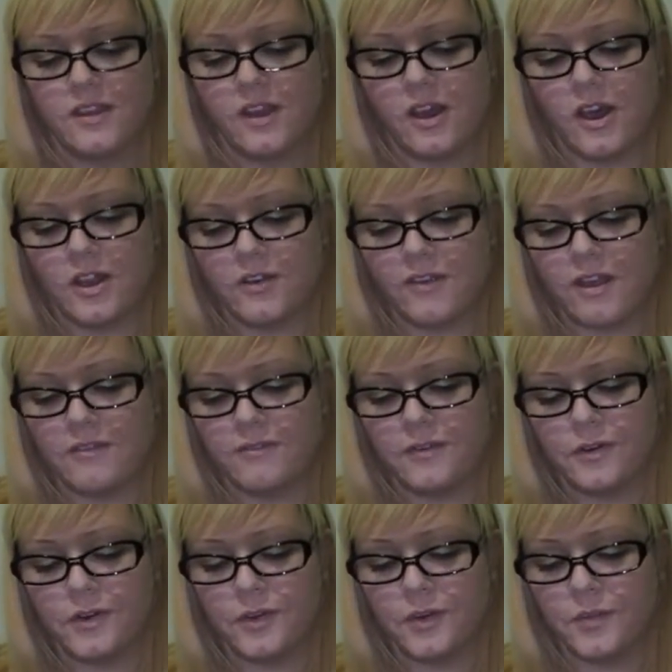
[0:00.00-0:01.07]
autograph
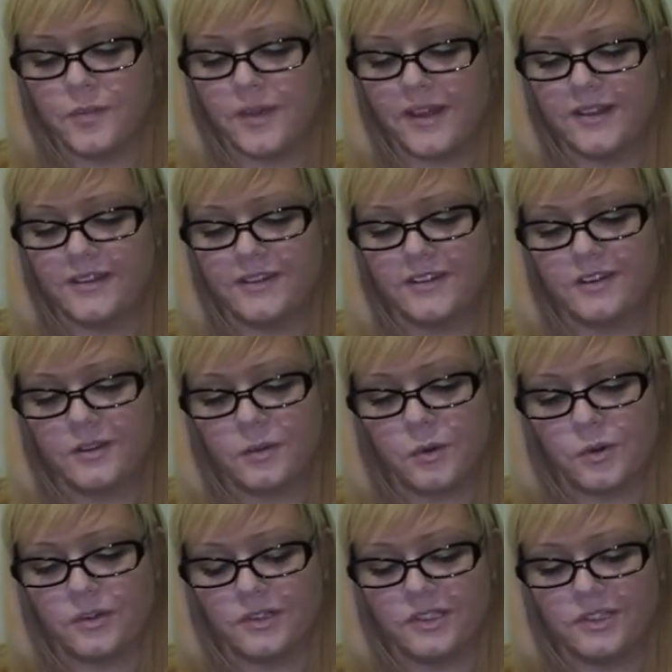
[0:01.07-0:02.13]
photo, button,
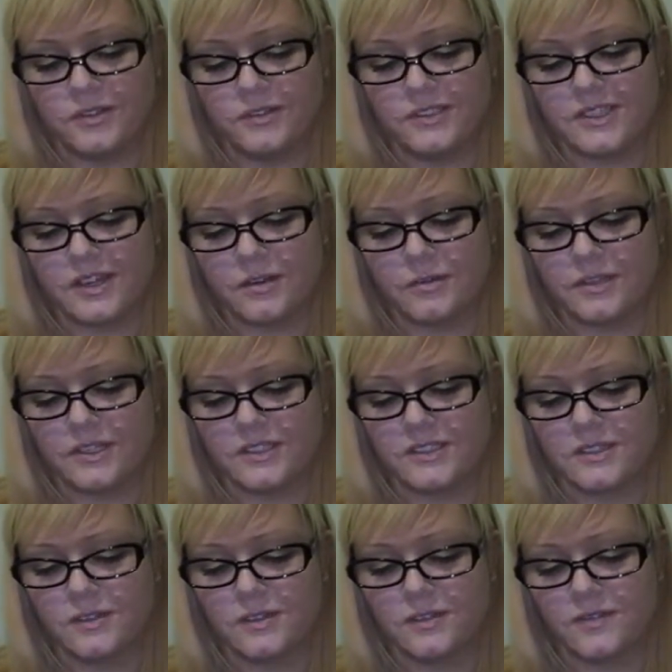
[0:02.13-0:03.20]
quarterly newsletter with
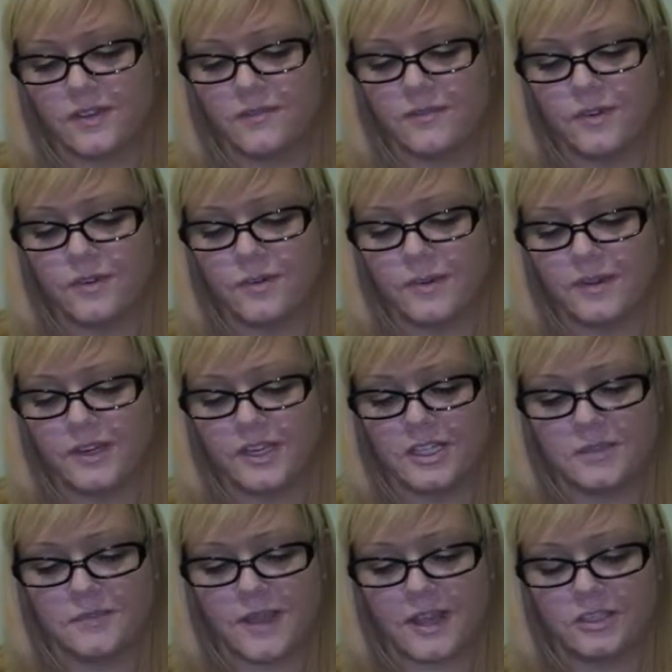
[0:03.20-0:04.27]
exclusive info about
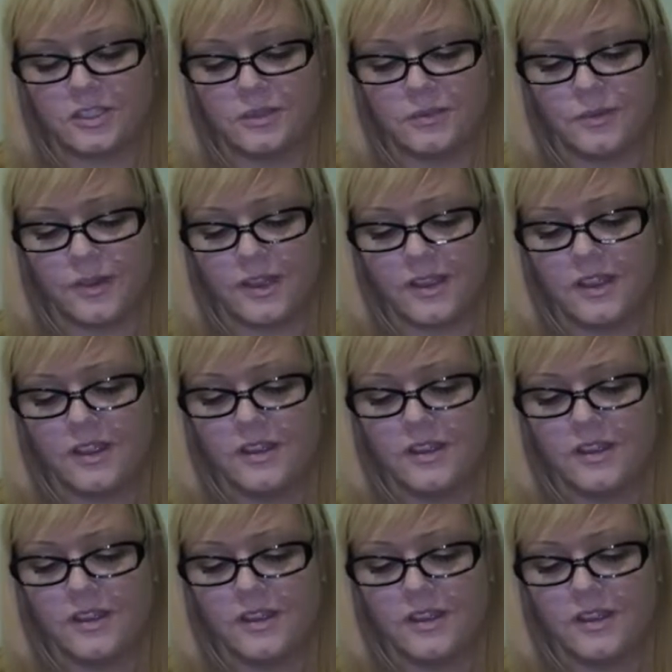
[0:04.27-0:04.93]
each Backstreet Boy,